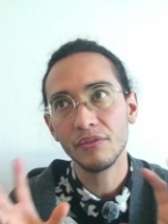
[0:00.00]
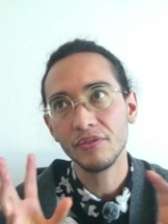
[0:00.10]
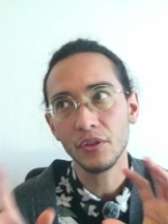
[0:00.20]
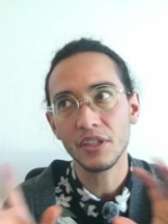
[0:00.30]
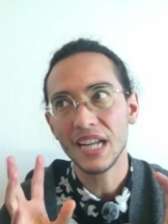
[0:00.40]

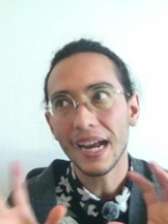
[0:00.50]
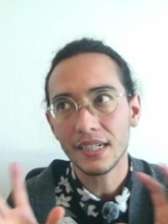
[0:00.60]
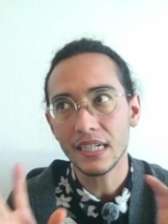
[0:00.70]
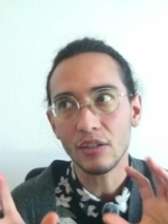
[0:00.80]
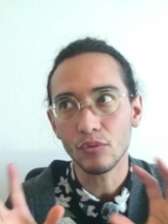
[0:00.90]

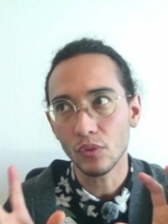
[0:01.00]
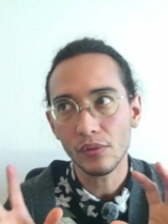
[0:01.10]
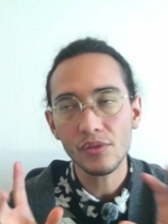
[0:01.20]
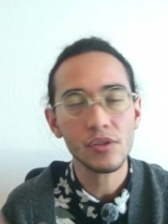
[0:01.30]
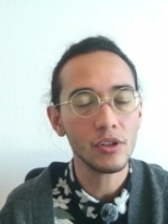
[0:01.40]
phonotactic
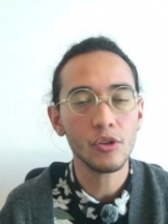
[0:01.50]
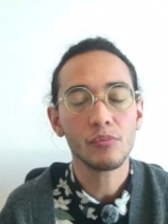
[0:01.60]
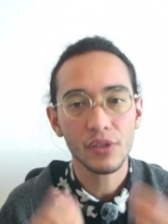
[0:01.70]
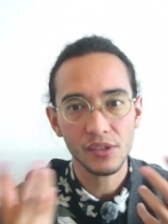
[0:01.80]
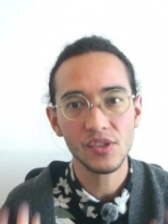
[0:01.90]
rules,
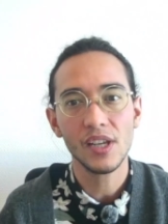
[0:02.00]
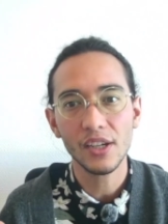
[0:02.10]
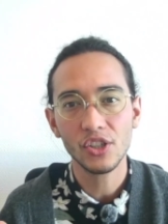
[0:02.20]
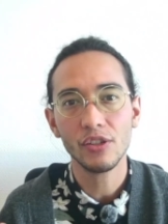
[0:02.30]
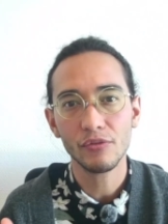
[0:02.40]

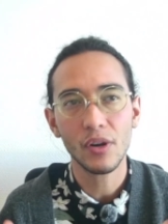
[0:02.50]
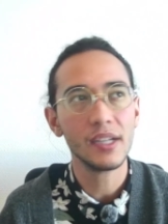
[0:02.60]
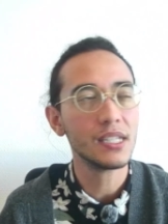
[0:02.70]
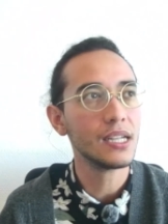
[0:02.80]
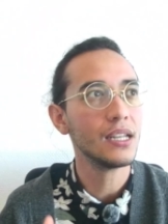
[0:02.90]
pronunciation of
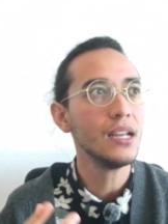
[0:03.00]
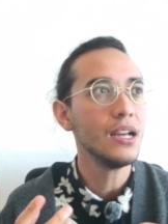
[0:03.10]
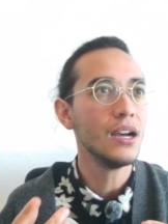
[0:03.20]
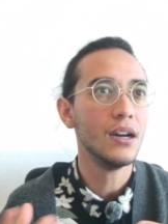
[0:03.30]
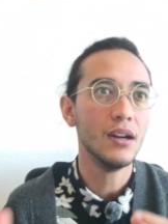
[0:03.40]
writing,
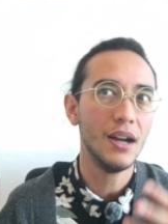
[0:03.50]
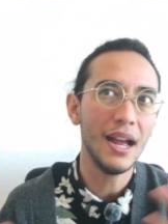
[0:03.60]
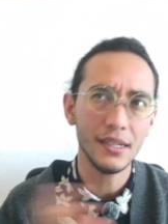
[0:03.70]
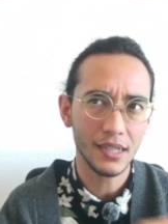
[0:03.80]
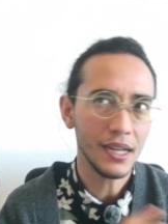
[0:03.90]

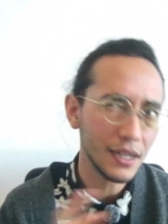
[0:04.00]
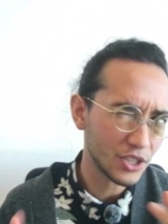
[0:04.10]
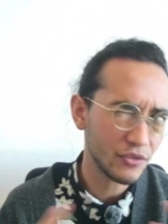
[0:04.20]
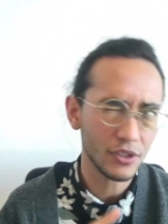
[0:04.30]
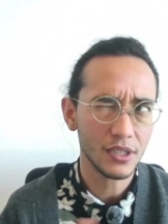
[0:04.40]
and
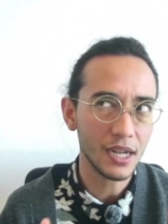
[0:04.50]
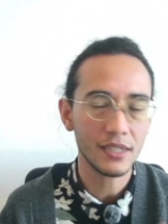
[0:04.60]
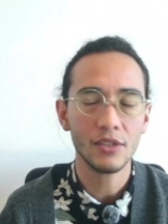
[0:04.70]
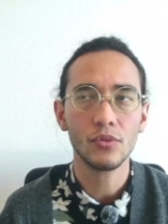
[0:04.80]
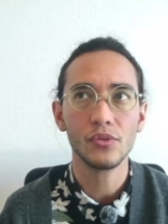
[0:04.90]
English
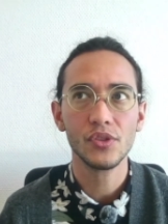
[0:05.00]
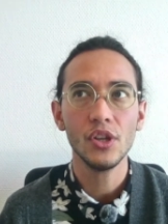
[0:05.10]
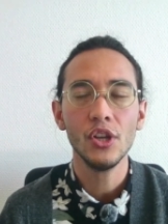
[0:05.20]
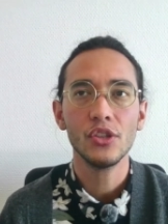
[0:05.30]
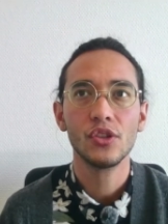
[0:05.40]
phonotactic rules.
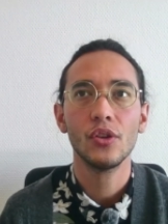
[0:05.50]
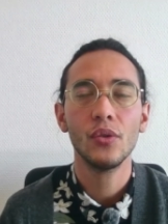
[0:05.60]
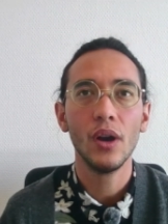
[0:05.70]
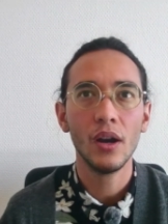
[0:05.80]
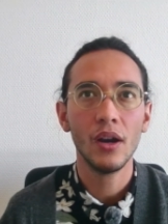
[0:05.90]

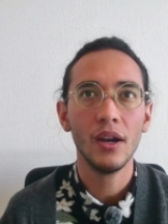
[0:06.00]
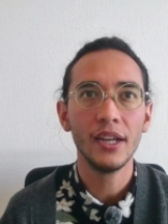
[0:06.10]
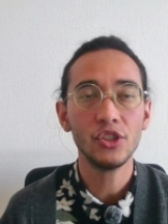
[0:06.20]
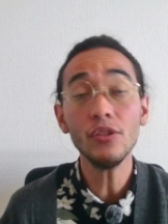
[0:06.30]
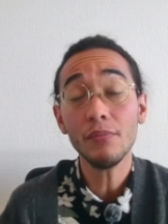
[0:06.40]
So
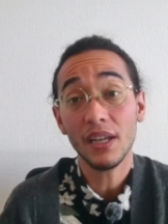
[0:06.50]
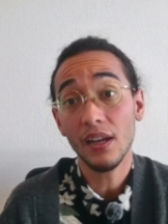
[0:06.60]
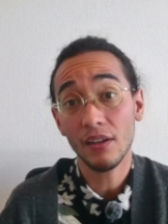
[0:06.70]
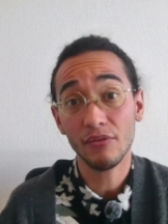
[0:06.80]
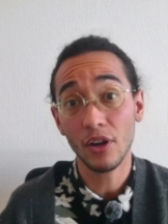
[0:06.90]
it shouldn't
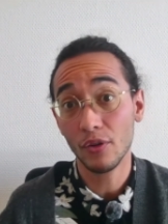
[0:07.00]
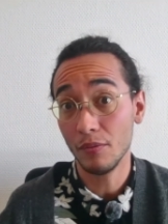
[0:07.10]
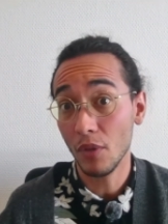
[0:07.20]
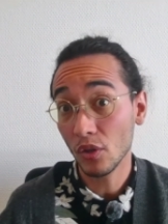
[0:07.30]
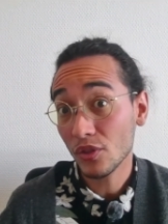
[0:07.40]
be
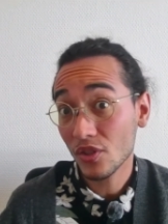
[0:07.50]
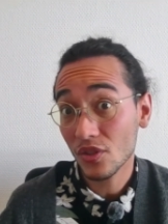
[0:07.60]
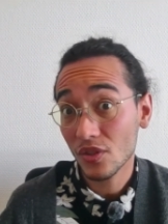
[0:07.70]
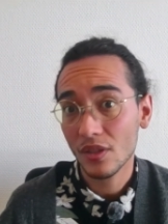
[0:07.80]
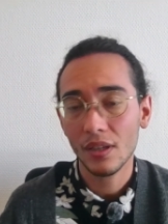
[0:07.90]
environment,
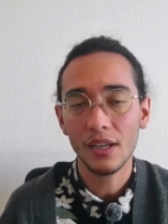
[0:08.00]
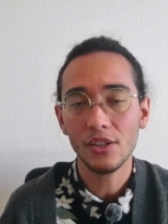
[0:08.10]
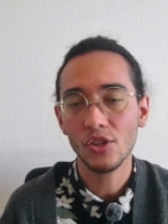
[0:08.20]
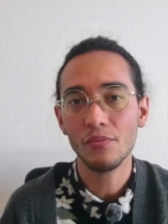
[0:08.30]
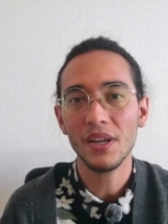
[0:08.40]

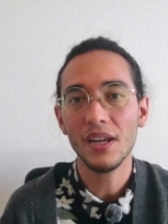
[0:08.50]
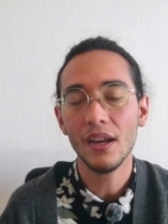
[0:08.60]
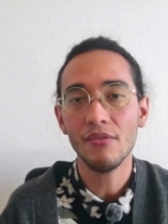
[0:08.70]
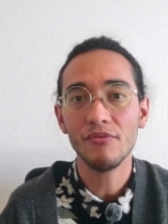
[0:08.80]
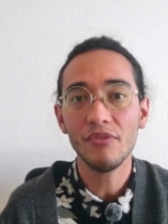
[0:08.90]
it should be
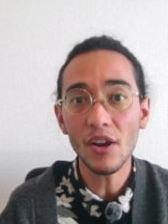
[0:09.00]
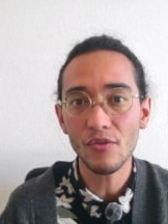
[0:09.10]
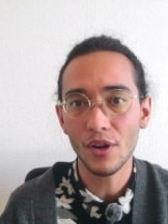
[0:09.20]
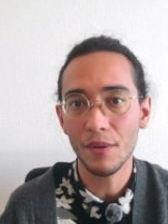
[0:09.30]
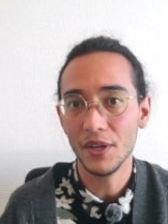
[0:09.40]

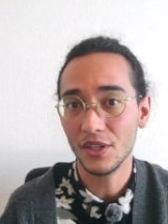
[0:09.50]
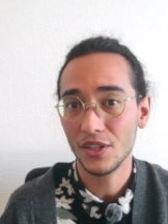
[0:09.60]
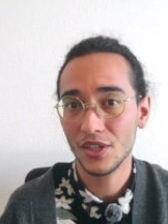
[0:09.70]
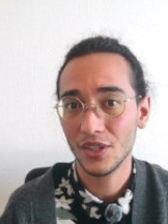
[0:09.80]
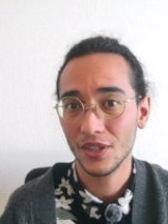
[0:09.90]

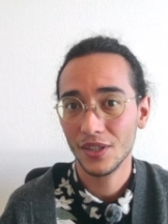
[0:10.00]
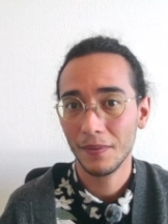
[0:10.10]
environment.